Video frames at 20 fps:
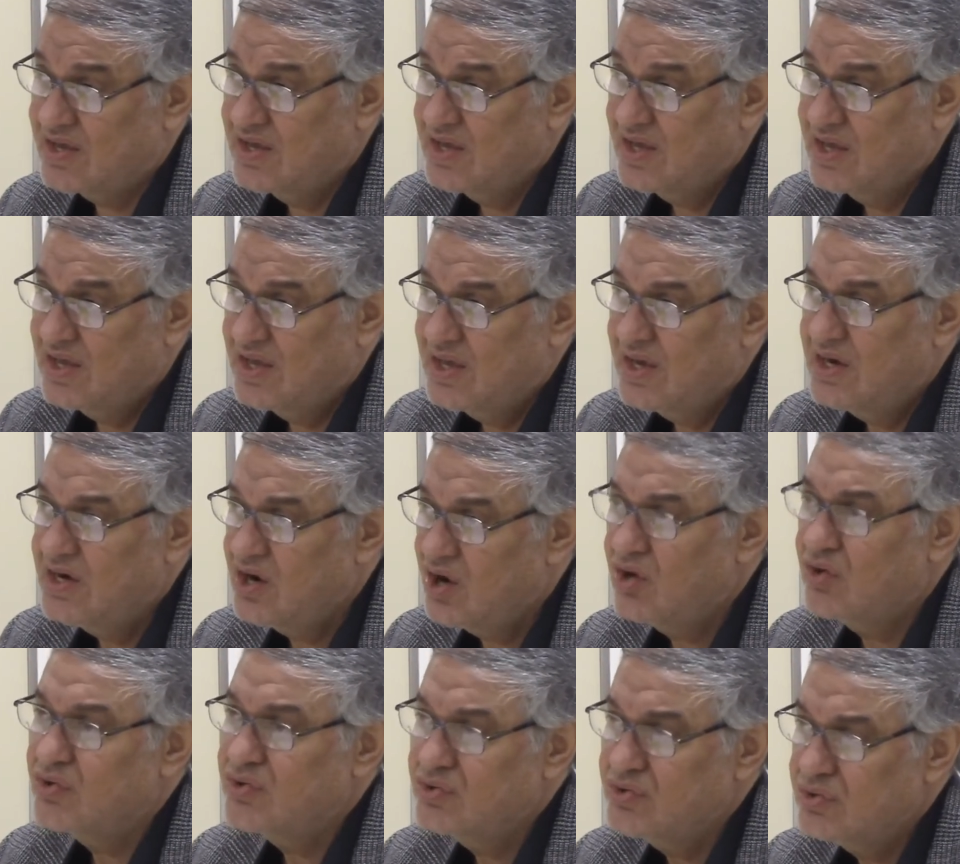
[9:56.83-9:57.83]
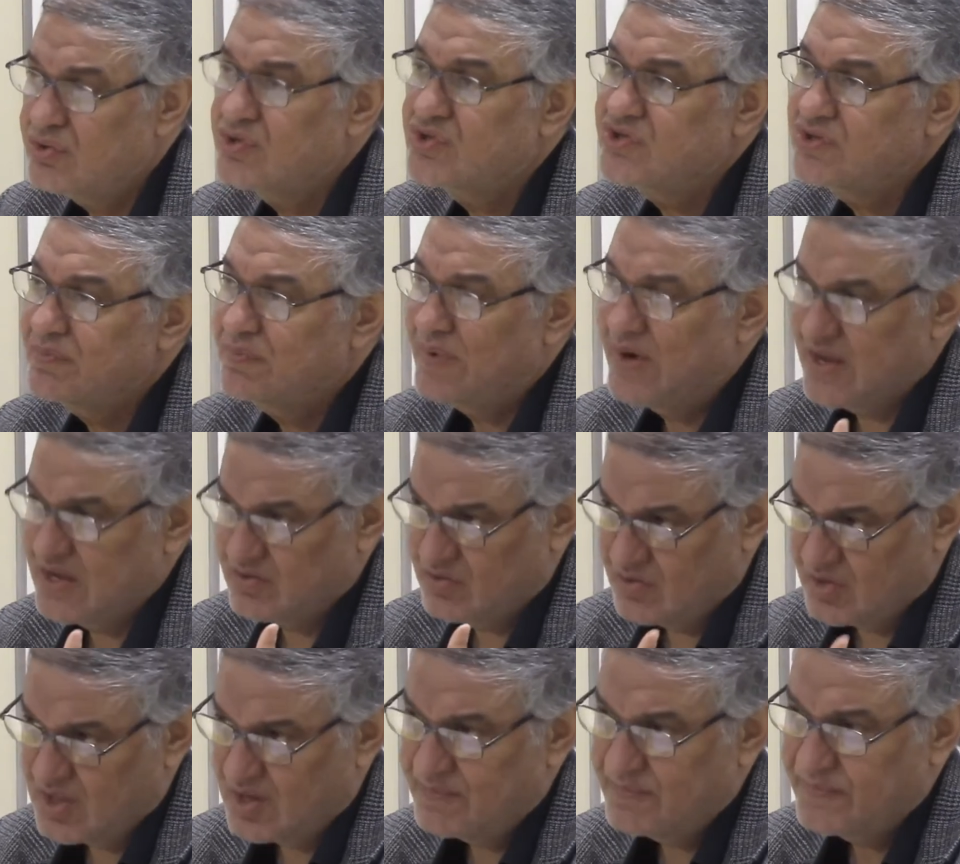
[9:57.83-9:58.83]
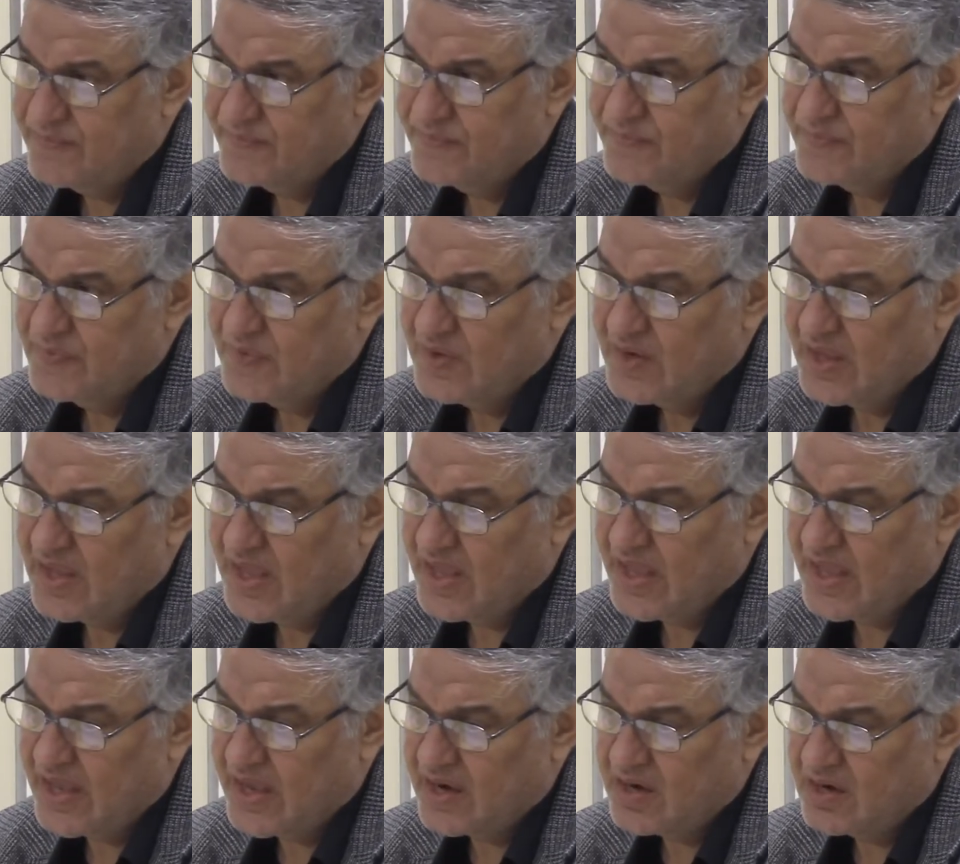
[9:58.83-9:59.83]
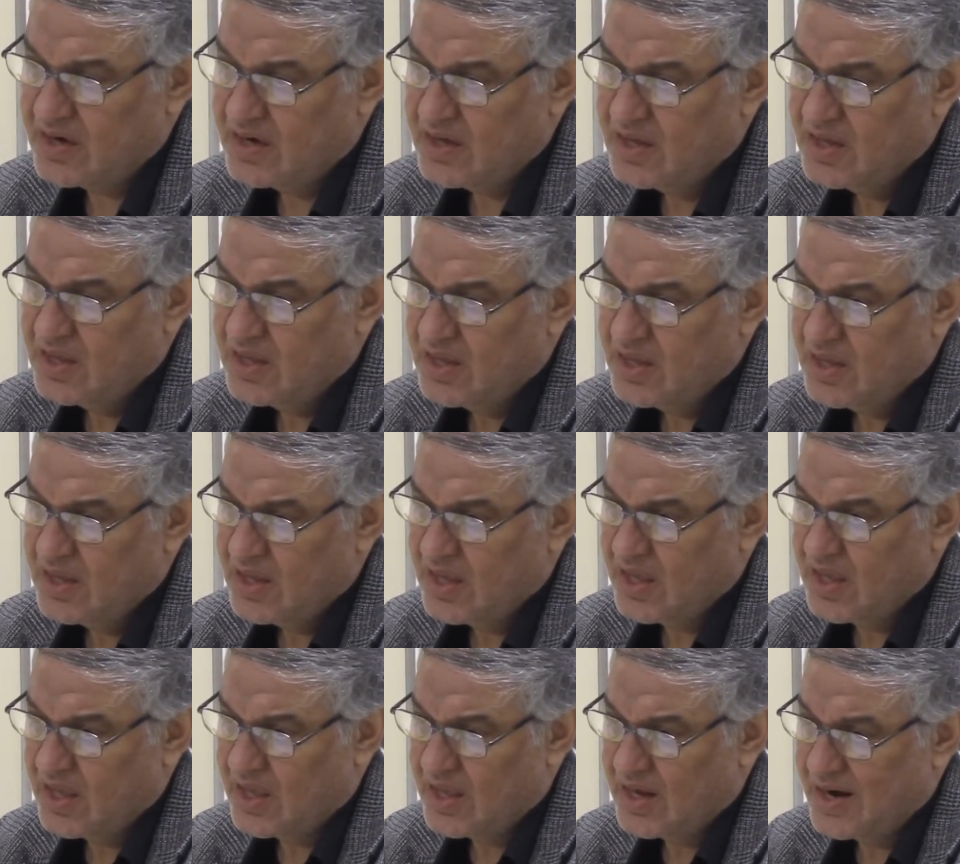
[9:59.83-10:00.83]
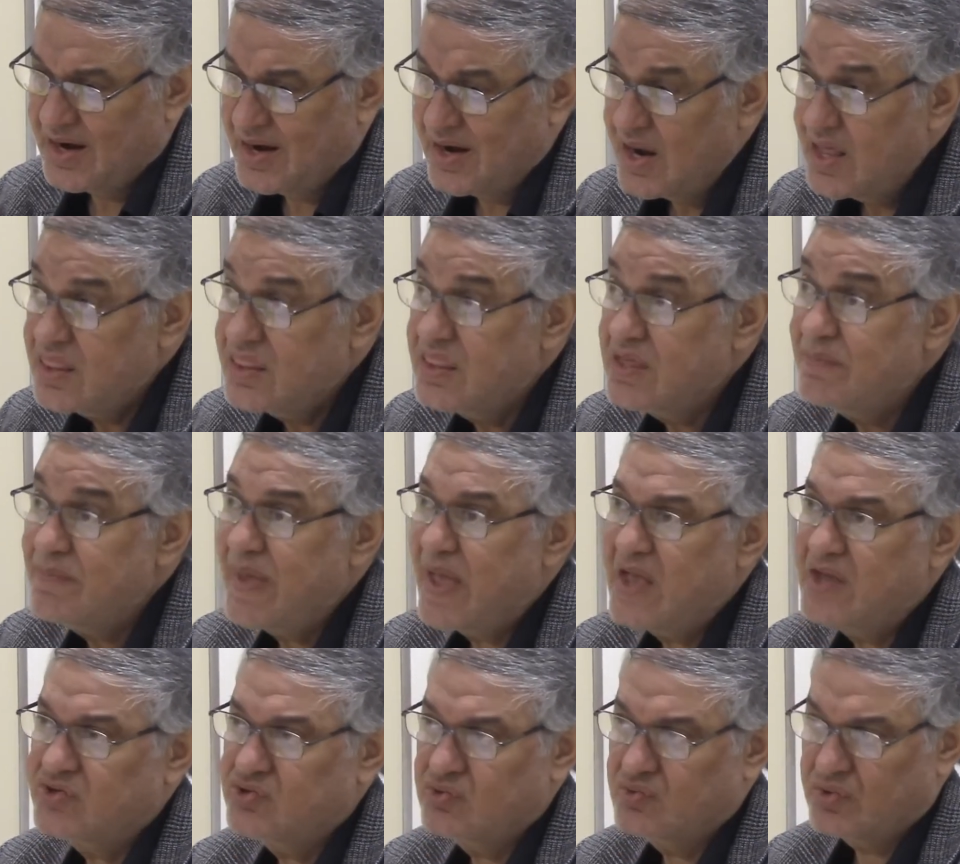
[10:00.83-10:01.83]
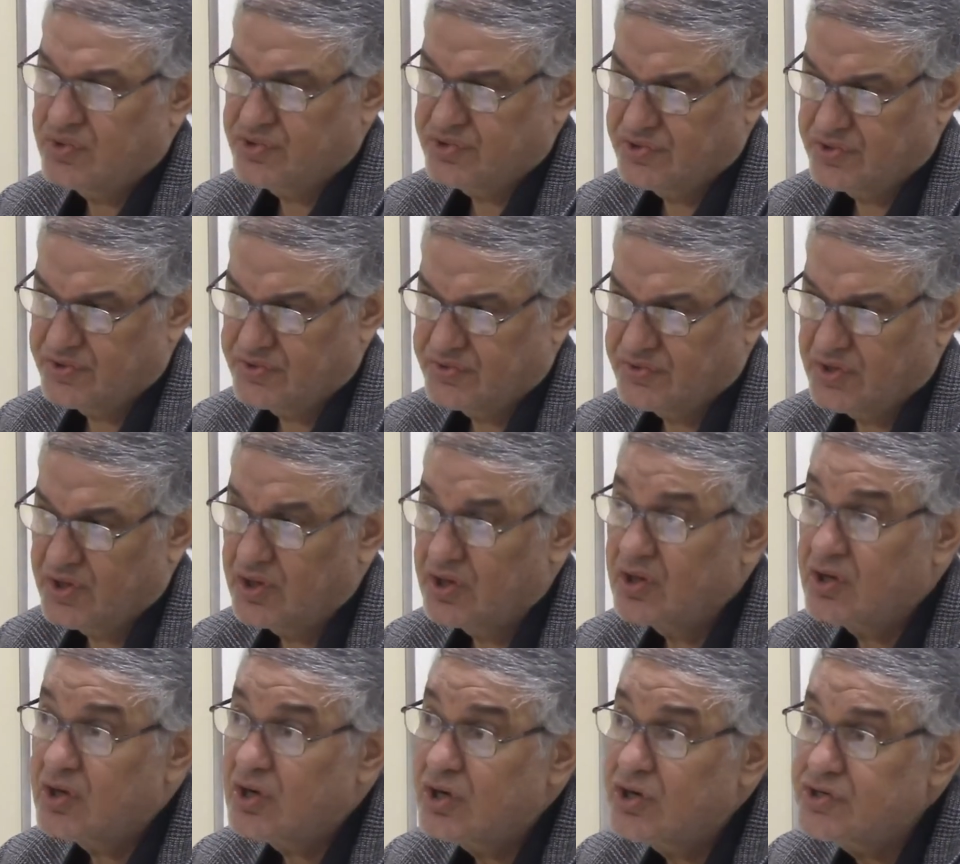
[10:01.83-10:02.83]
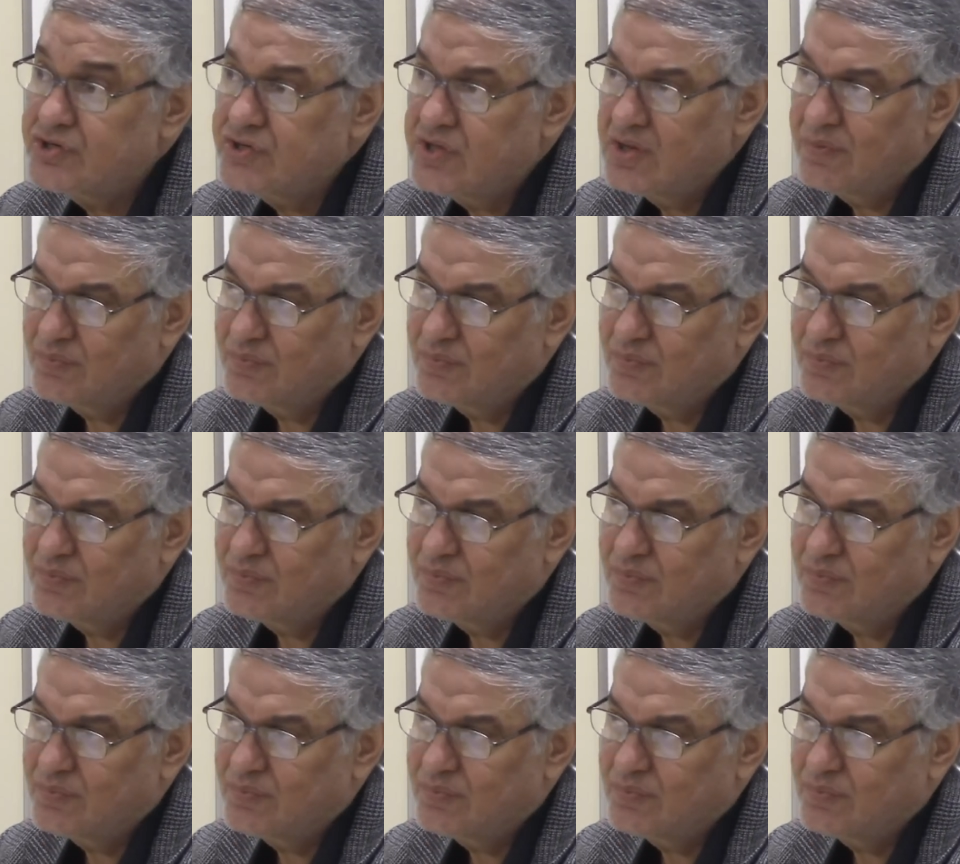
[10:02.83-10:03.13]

No, you explain to them and let them ask questions, encourage them to